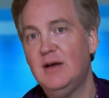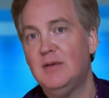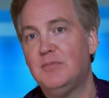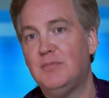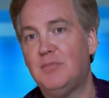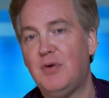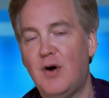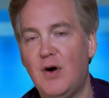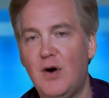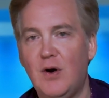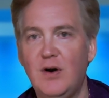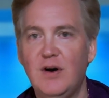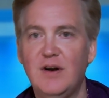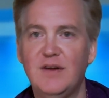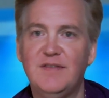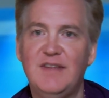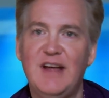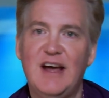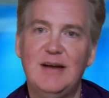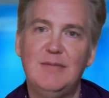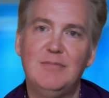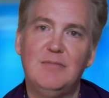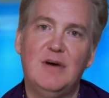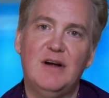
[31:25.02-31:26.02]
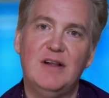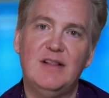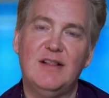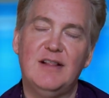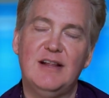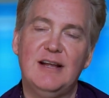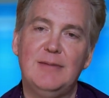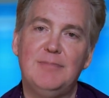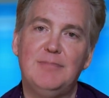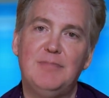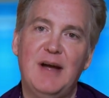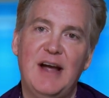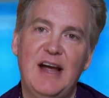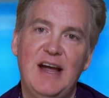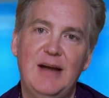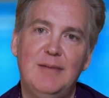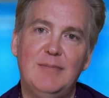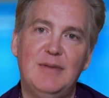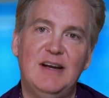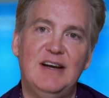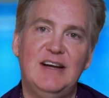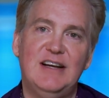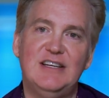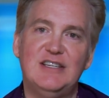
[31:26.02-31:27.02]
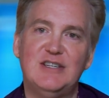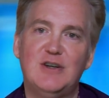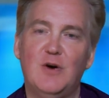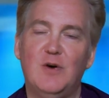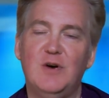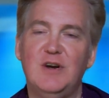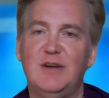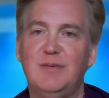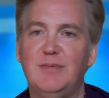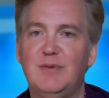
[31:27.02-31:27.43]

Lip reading: part of that monthly payment is going